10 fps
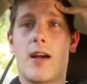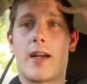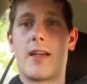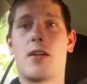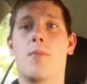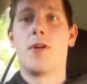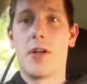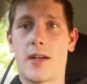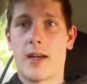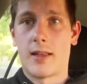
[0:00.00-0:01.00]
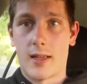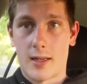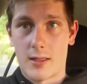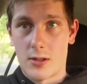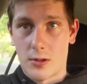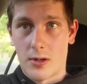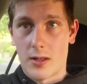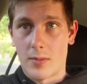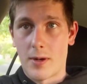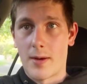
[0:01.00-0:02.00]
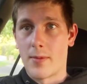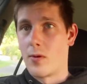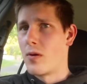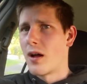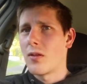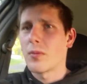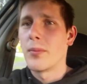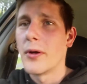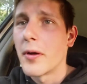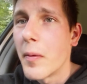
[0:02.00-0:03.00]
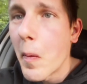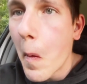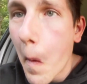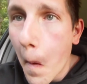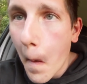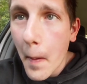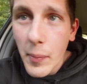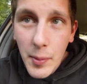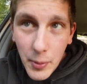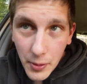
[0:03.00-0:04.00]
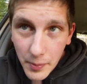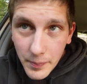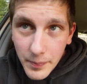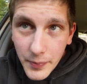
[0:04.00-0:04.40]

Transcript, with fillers: I can communicate that to other people. I look burnt. I'm burnt.